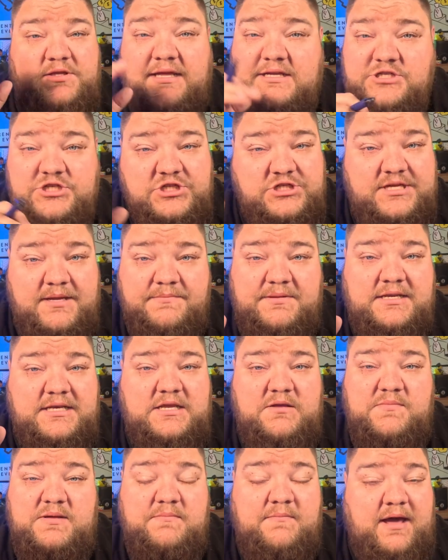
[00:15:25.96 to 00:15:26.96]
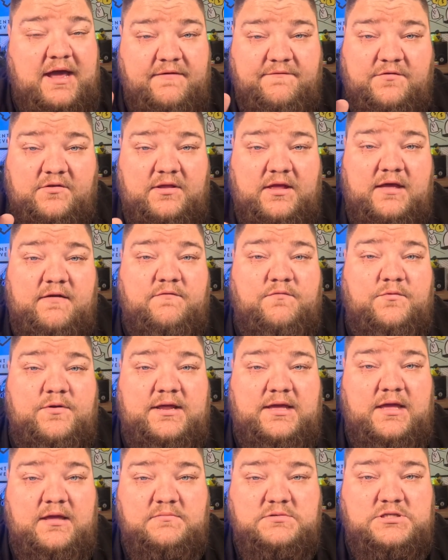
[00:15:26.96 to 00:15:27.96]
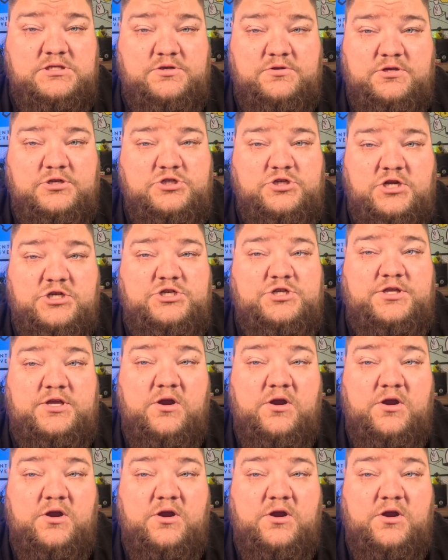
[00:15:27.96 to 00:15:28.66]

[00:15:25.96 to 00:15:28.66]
So that's just something to be mindful of when it comes to new construction.